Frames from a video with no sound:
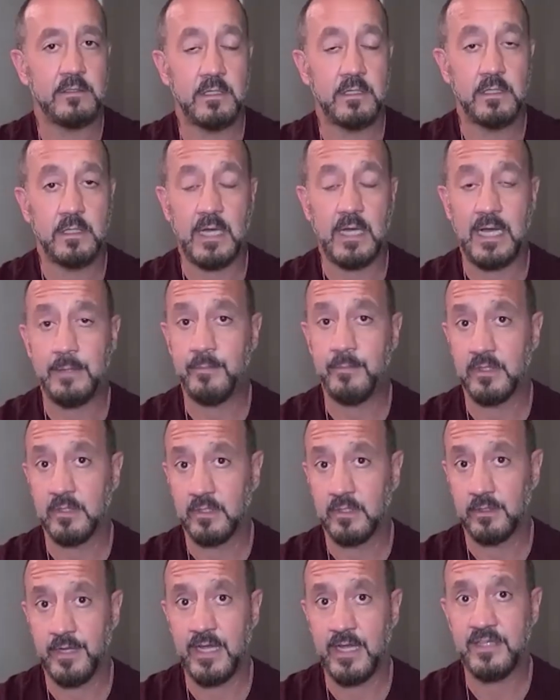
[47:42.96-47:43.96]
uh, I'm a
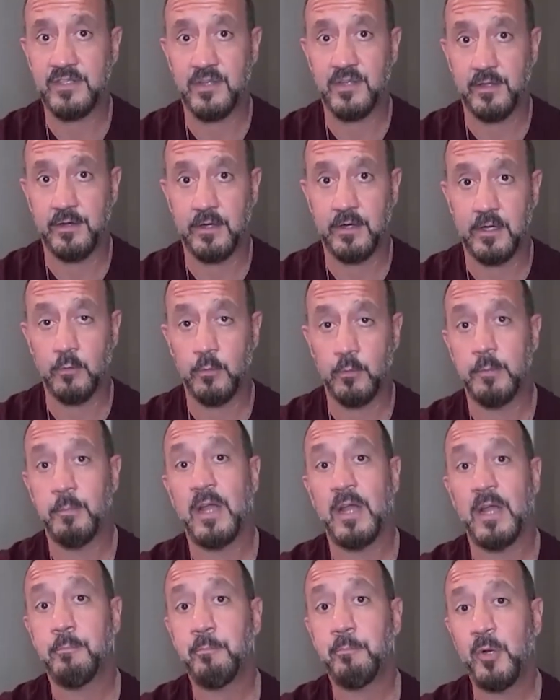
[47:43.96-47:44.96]
little nicer than her, and we
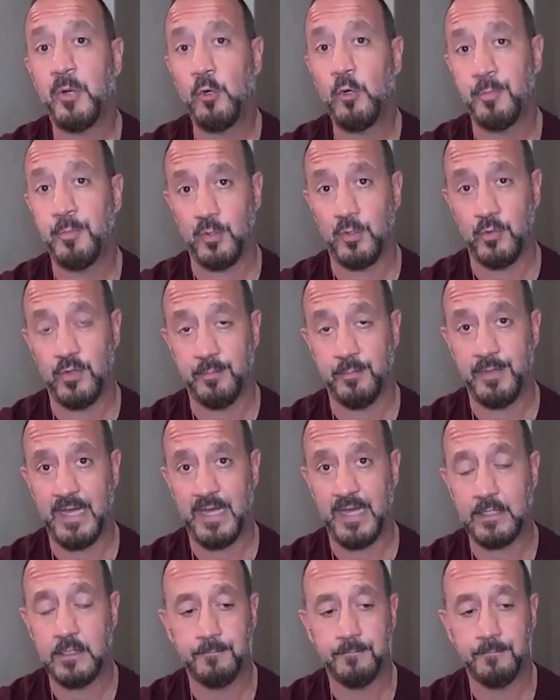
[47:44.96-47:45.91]
might poo-poo the bed.